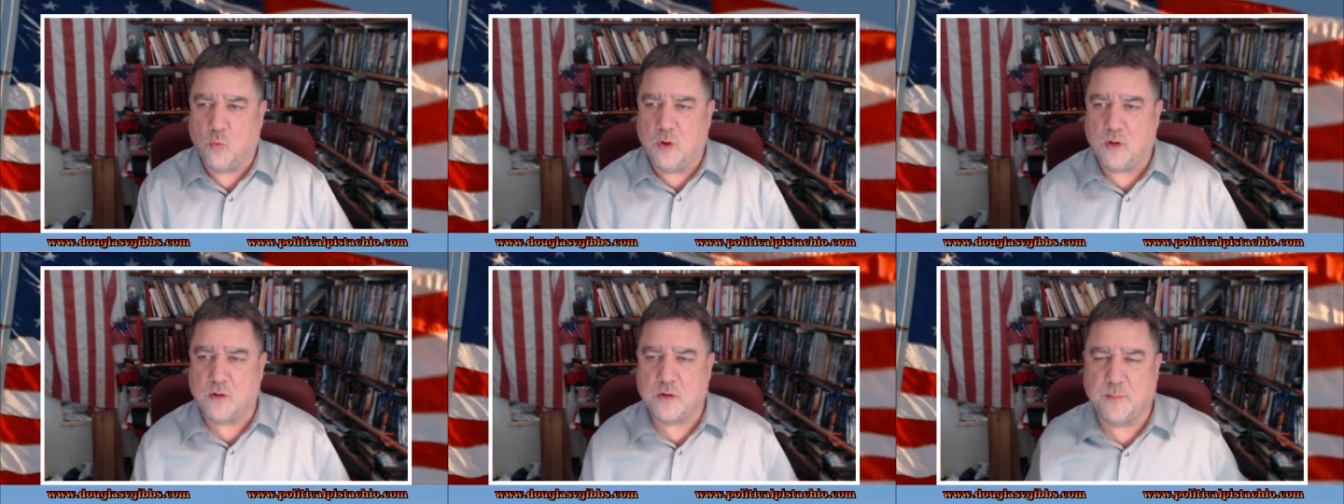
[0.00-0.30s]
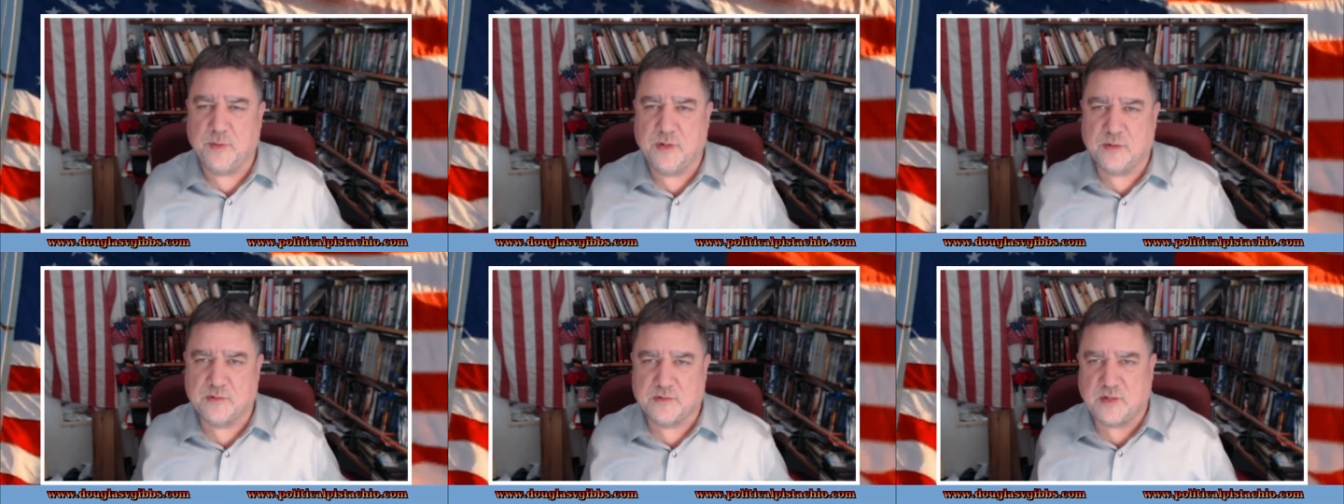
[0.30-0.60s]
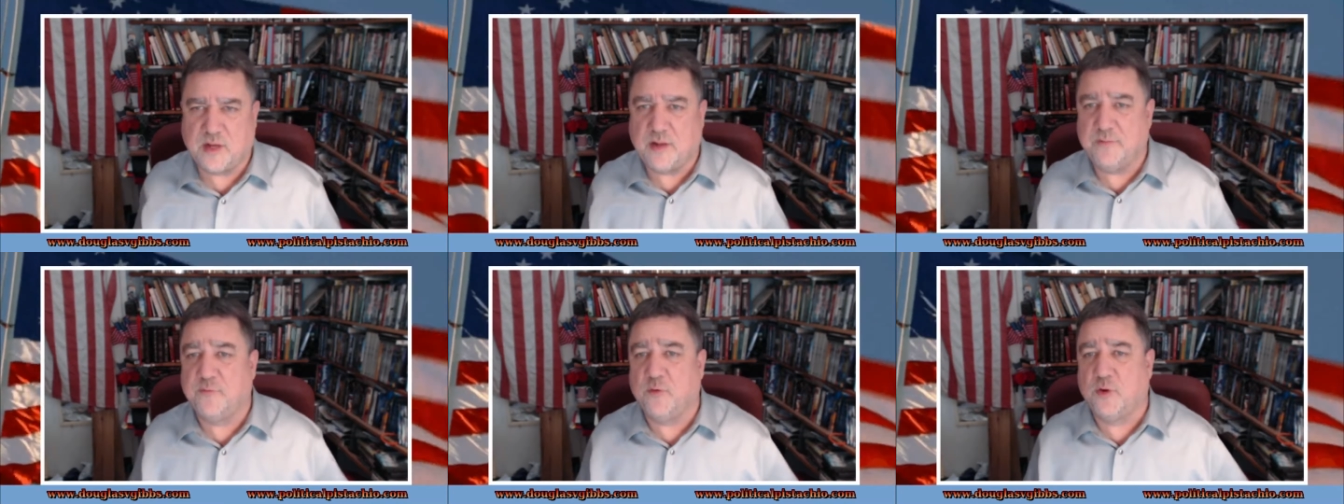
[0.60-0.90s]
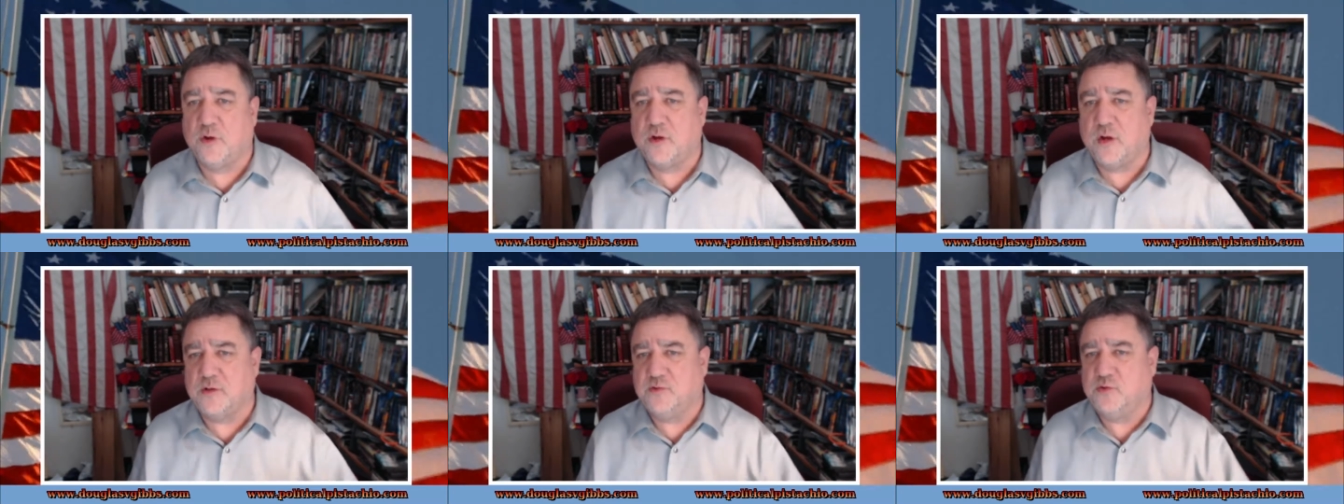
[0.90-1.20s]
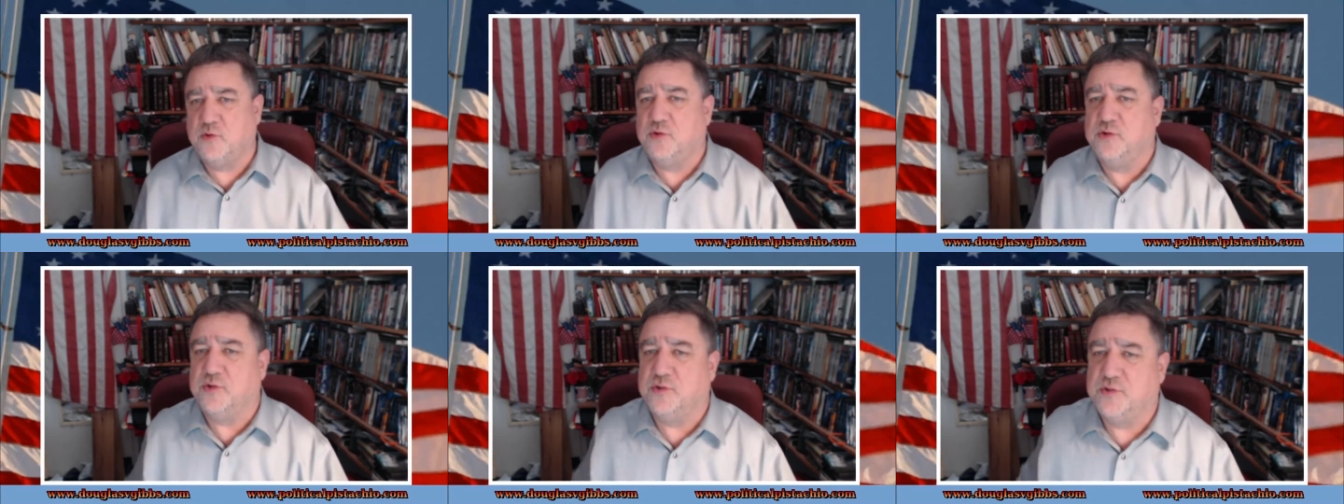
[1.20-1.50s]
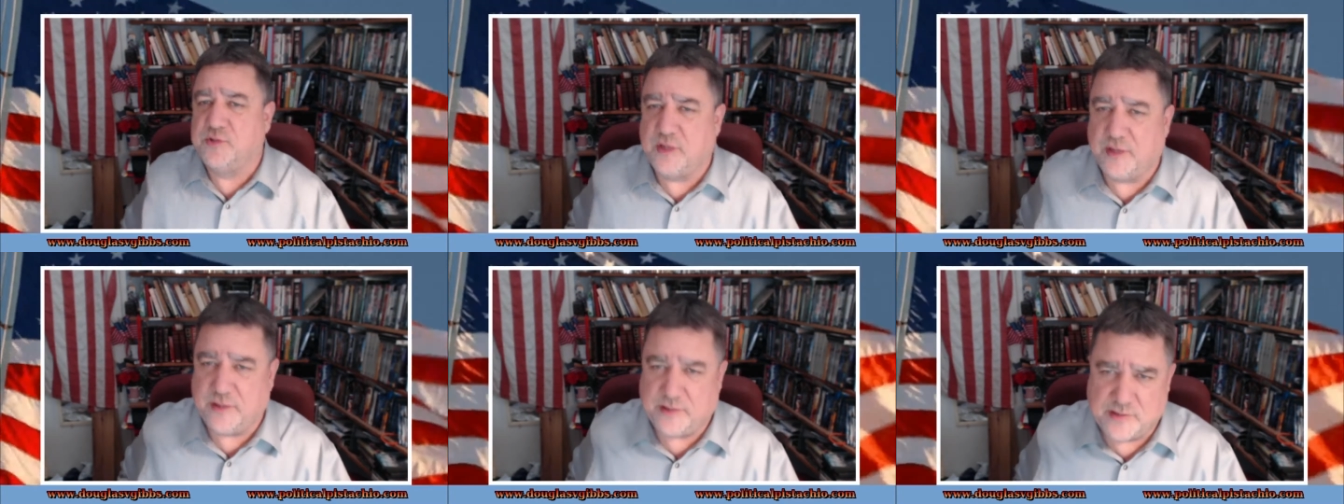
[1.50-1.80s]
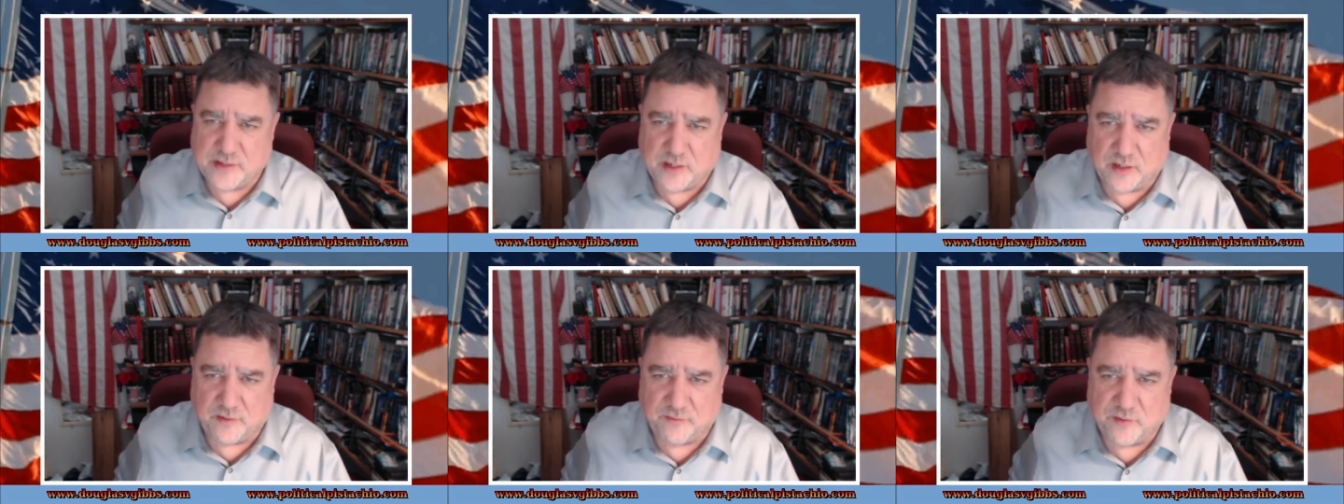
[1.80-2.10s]
Welcome. It is time for Constitution Study
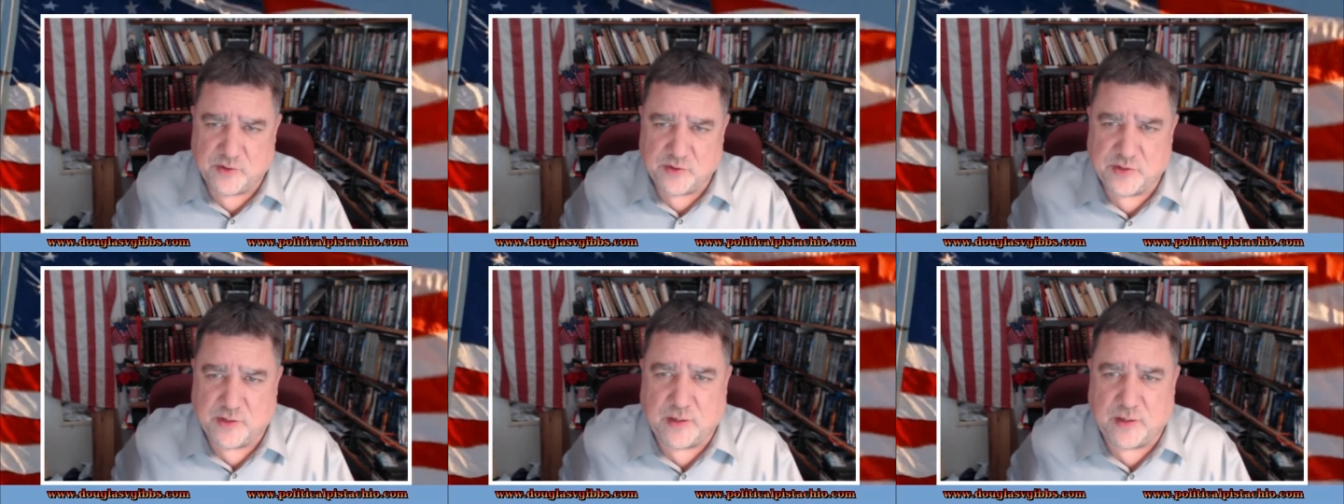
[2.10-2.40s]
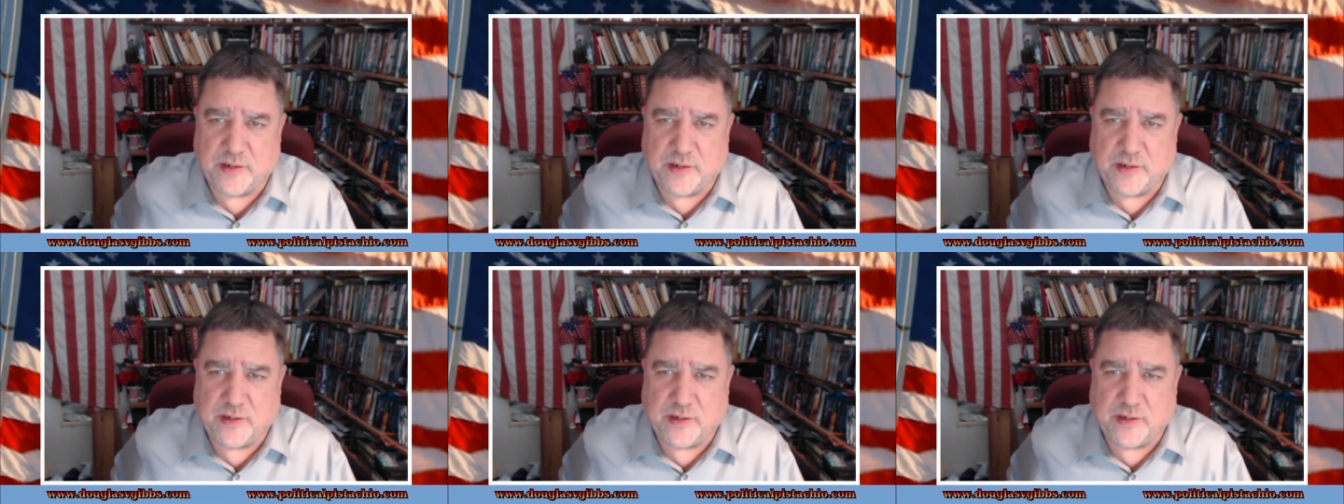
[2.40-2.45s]
Television.